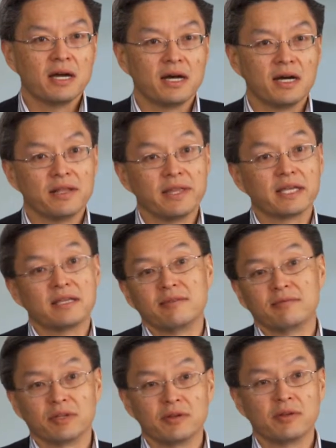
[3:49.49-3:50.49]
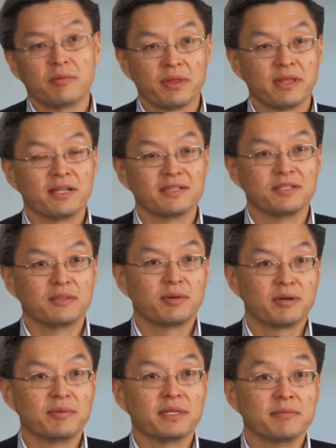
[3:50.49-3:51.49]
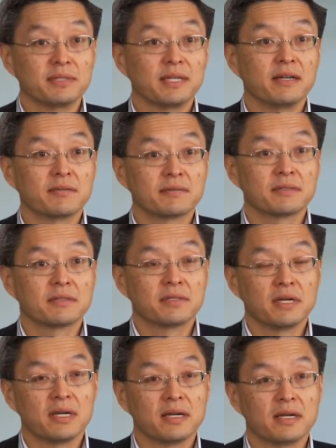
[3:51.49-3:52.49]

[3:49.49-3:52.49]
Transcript: Uh, they can even go to the pathology department themselves uh,